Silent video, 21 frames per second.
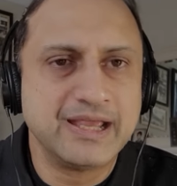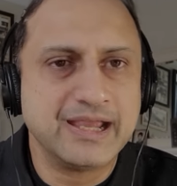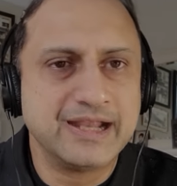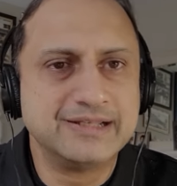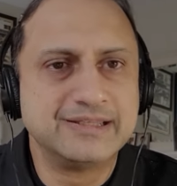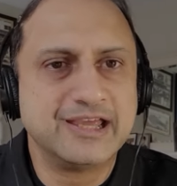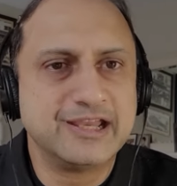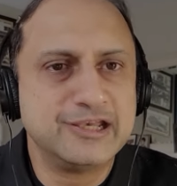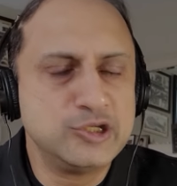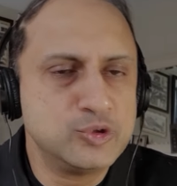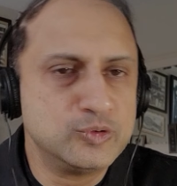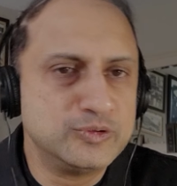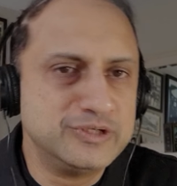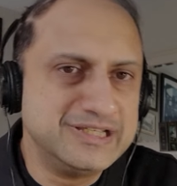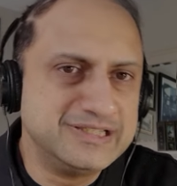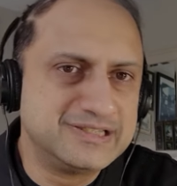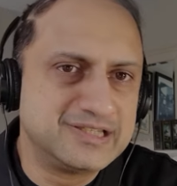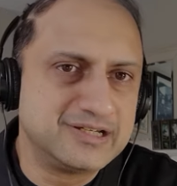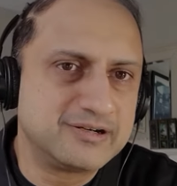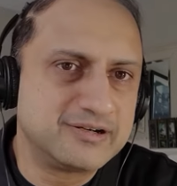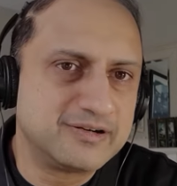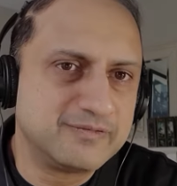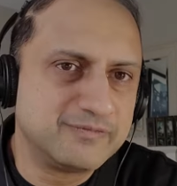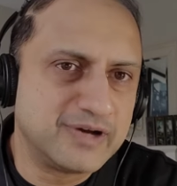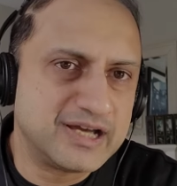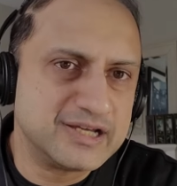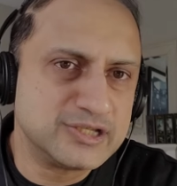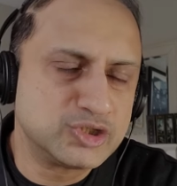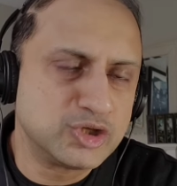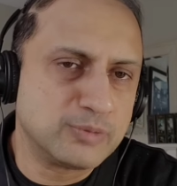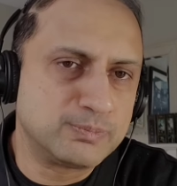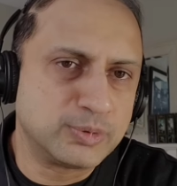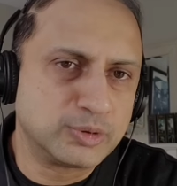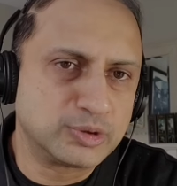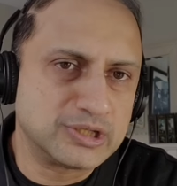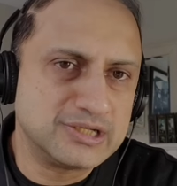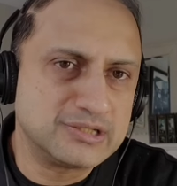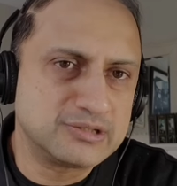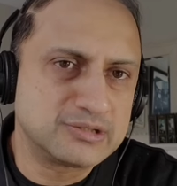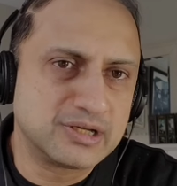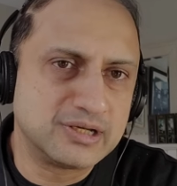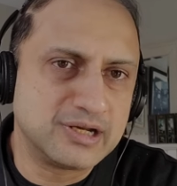and then you neither revise your
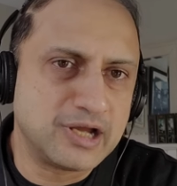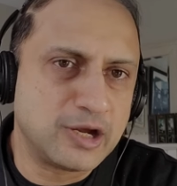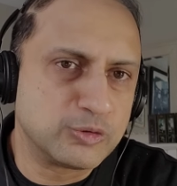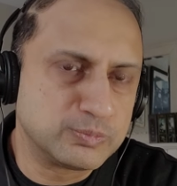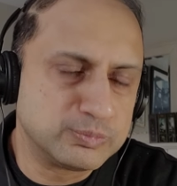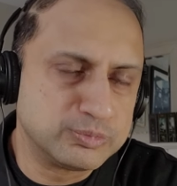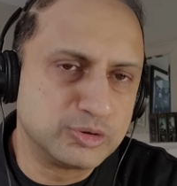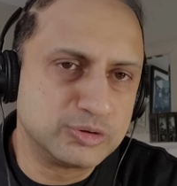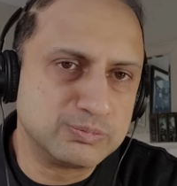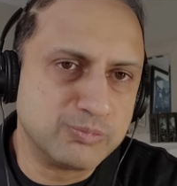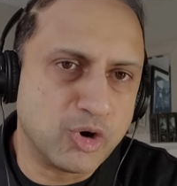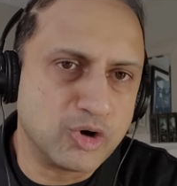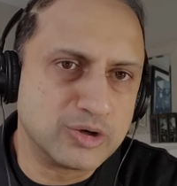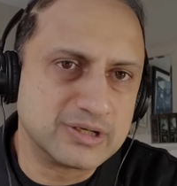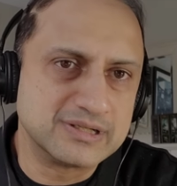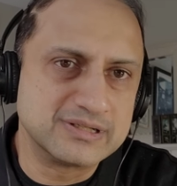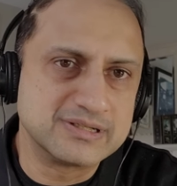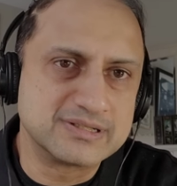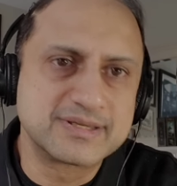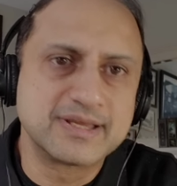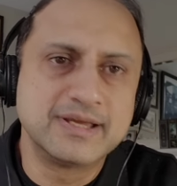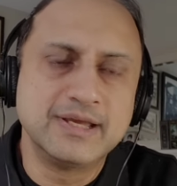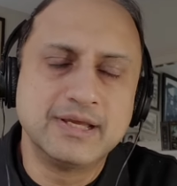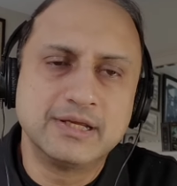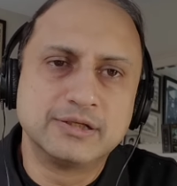potential output models